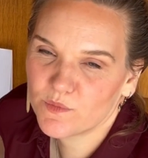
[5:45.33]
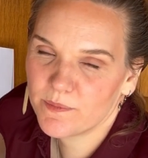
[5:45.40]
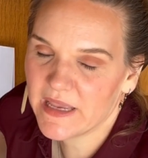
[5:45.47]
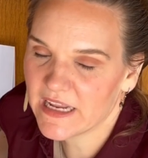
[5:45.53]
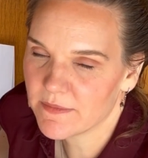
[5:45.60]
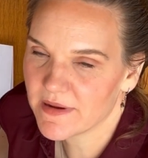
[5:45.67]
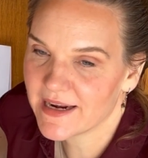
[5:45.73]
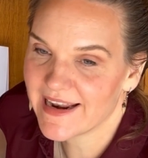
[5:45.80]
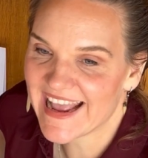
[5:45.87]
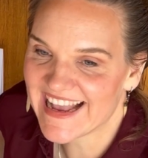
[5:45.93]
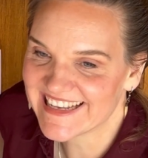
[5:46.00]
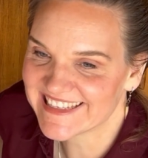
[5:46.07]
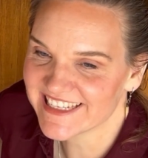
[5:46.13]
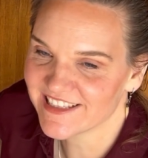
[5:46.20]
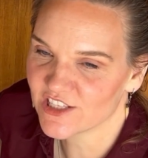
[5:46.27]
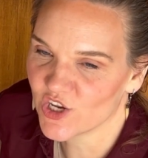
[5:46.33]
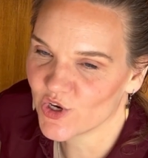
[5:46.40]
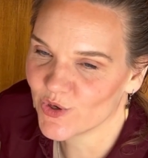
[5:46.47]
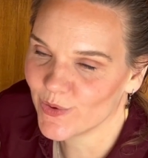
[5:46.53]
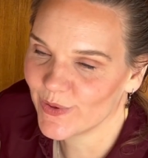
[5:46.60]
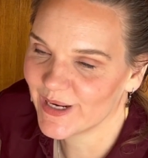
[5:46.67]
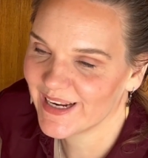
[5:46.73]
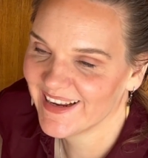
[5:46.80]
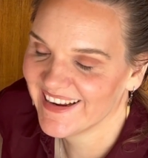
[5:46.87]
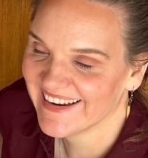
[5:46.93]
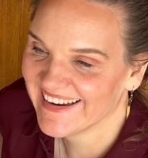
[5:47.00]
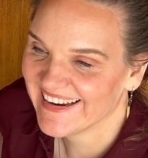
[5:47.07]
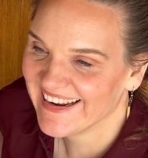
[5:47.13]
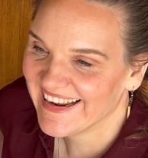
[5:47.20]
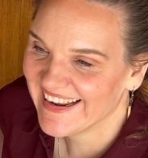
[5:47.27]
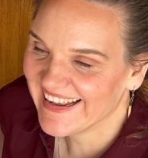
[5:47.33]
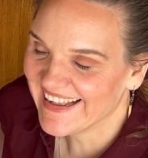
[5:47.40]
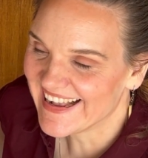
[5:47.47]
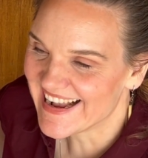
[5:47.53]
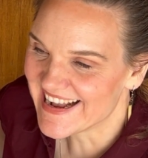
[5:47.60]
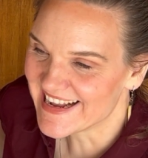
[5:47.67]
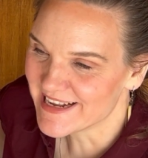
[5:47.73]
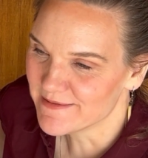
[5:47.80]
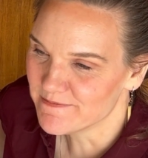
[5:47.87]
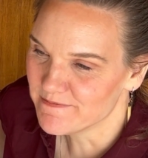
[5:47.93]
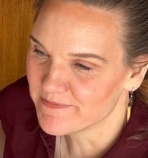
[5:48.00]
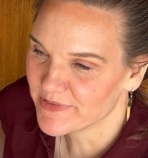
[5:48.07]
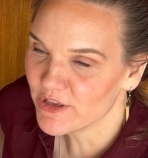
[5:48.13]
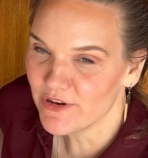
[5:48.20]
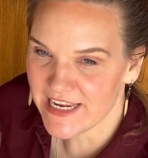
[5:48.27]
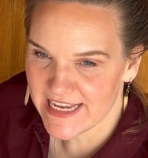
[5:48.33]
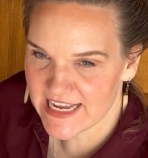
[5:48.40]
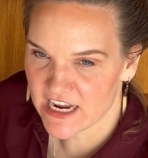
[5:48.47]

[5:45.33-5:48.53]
pigment has its own unique